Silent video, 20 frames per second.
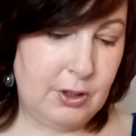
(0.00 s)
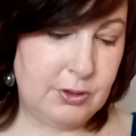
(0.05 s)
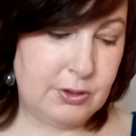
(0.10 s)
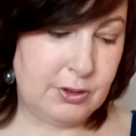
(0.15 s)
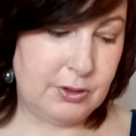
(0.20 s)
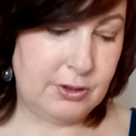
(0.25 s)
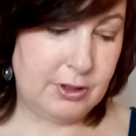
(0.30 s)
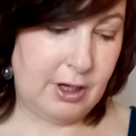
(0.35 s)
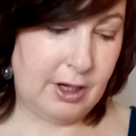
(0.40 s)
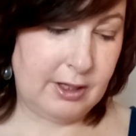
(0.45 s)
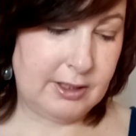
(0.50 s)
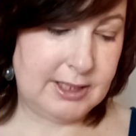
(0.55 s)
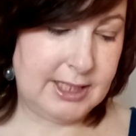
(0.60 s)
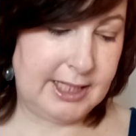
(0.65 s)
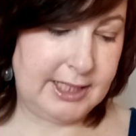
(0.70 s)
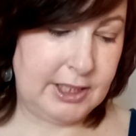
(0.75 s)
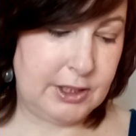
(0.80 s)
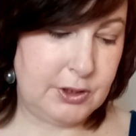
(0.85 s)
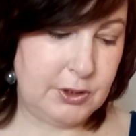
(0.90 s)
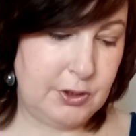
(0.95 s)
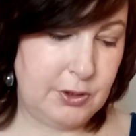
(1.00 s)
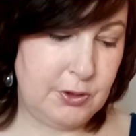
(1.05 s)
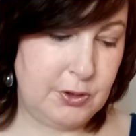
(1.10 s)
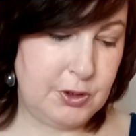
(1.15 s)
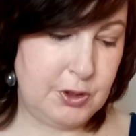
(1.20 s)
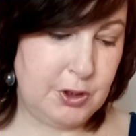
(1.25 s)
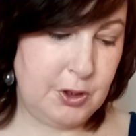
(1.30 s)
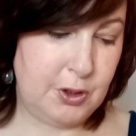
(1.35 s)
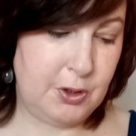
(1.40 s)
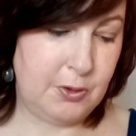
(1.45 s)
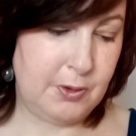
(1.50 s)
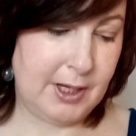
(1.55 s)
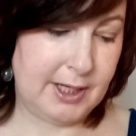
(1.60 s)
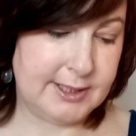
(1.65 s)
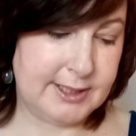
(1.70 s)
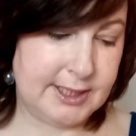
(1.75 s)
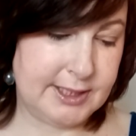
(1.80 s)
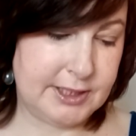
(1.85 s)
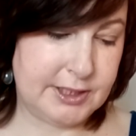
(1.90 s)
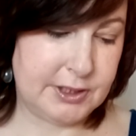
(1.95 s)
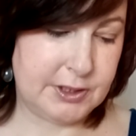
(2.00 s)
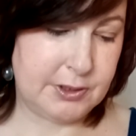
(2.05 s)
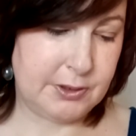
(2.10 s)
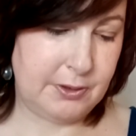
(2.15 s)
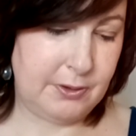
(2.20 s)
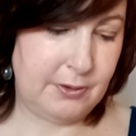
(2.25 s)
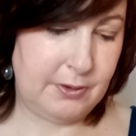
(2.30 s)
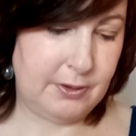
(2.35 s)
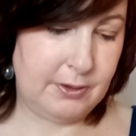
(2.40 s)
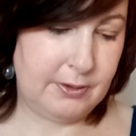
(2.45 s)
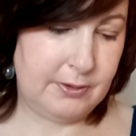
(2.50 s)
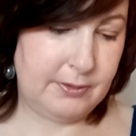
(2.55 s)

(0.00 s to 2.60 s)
Do not let it use you as its tool.